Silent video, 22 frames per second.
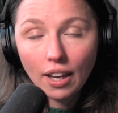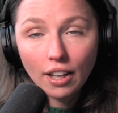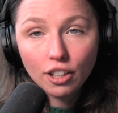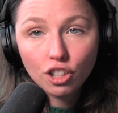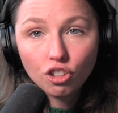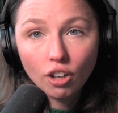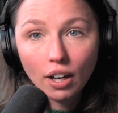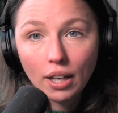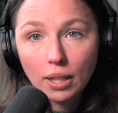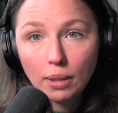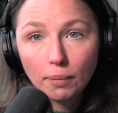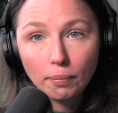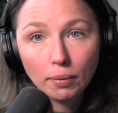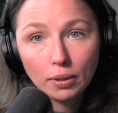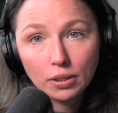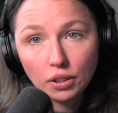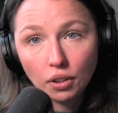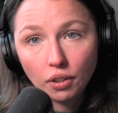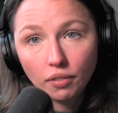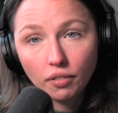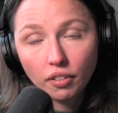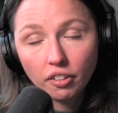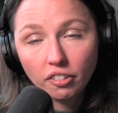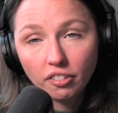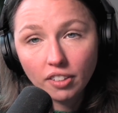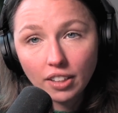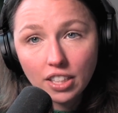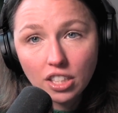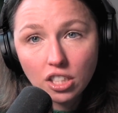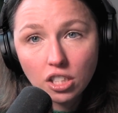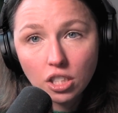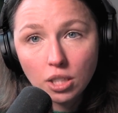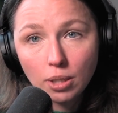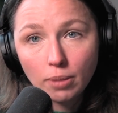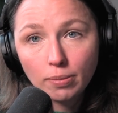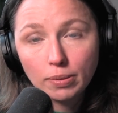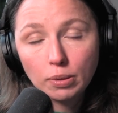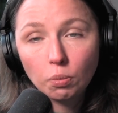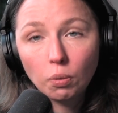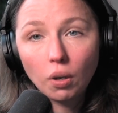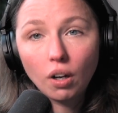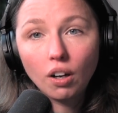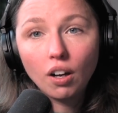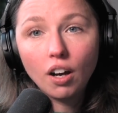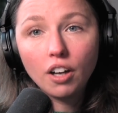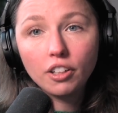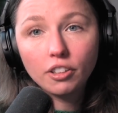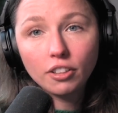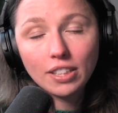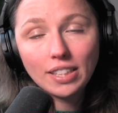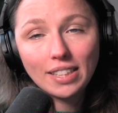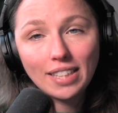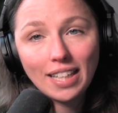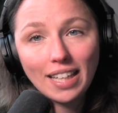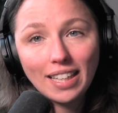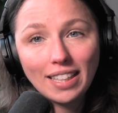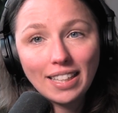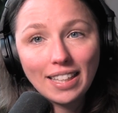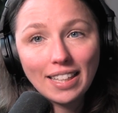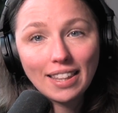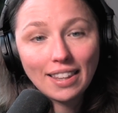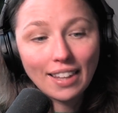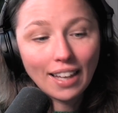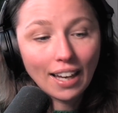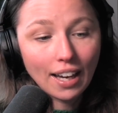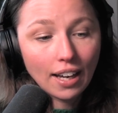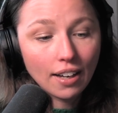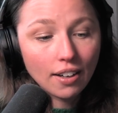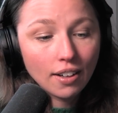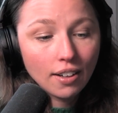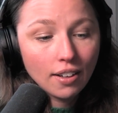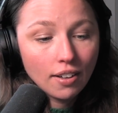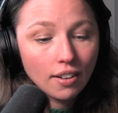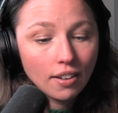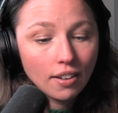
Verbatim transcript: and trying to preserve your relationships while understanding that